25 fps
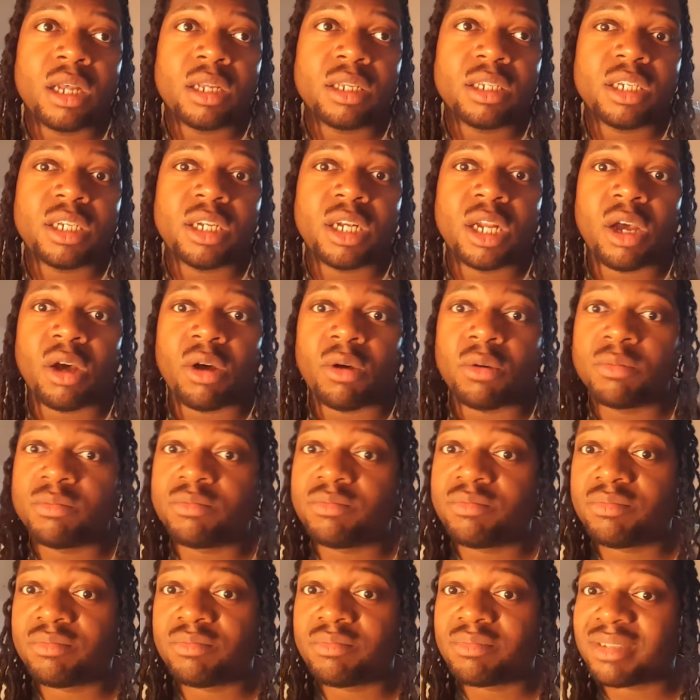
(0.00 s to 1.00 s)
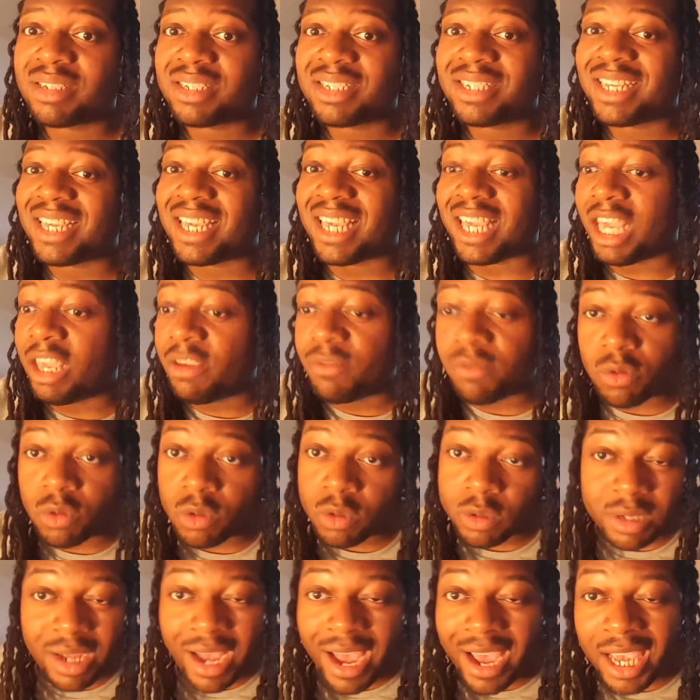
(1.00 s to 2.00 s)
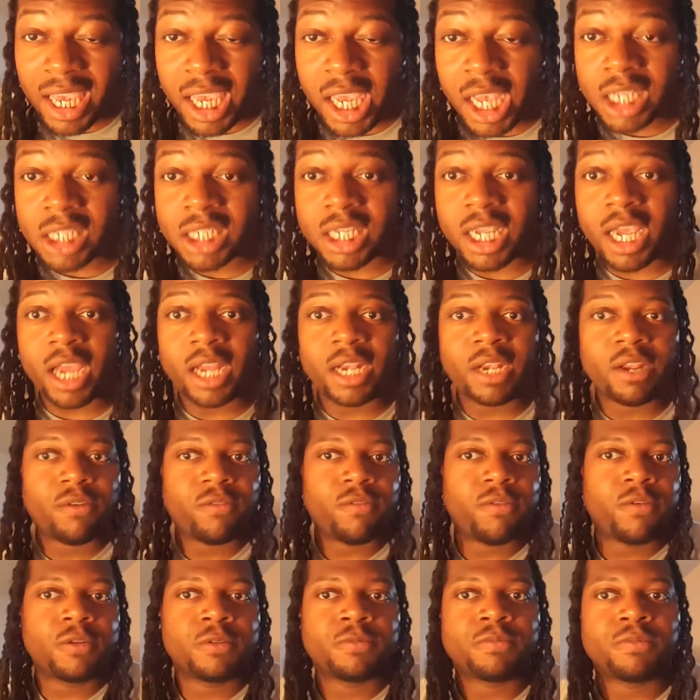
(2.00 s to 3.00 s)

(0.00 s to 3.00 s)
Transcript: you know, evil, I guess, kind of.